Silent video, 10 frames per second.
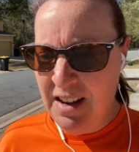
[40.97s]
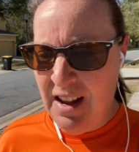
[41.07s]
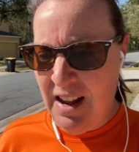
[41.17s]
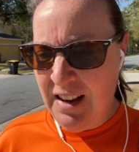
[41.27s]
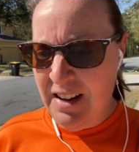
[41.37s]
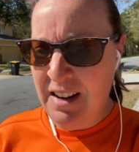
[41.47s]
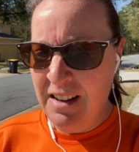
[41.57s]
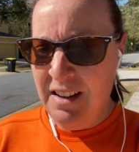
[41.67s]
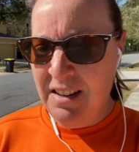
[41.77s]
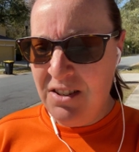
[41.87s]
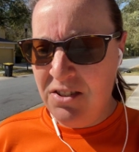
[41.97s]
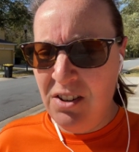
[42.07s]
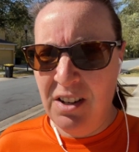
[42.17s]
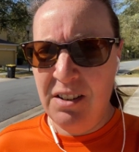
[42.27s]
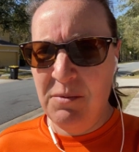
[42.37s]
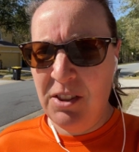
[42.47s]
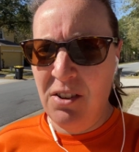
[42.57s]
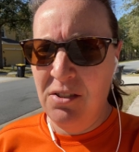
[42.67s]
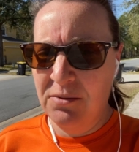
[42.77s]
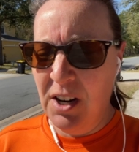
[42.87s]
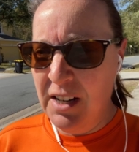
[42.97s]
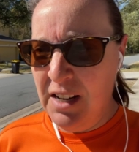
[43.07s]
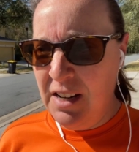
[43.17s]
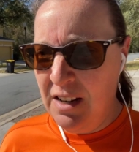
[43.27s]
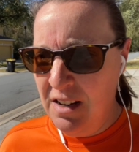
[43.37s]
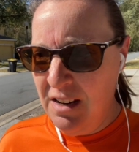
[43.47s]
I started with the whole running